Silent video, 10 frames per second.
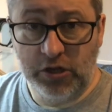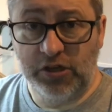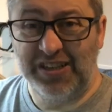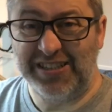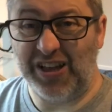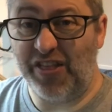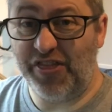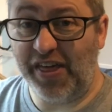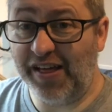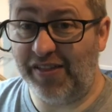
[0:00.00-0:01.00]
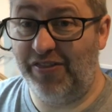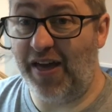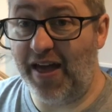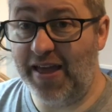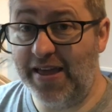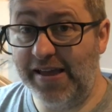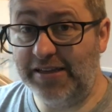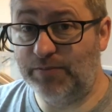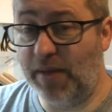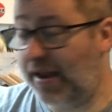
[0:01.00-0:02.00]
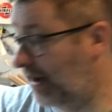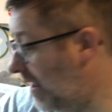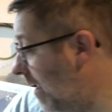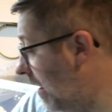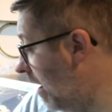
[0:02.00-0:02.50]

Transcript: So I think that is mainly it.